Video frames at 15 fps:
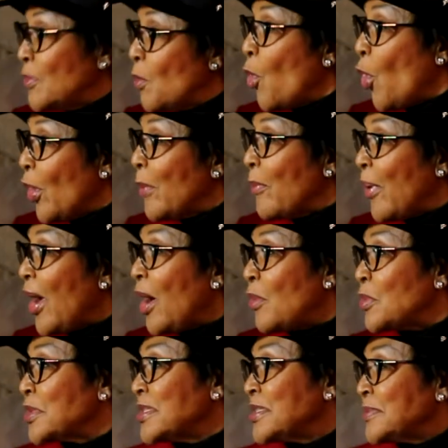even more
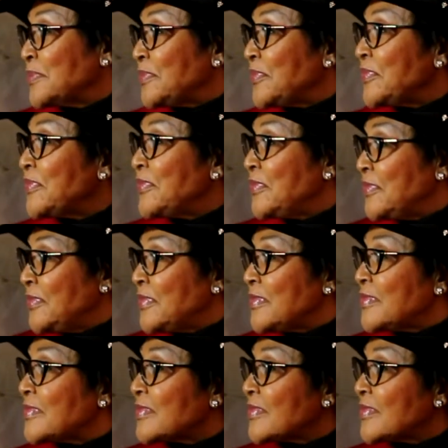empowered. Mm-hmm.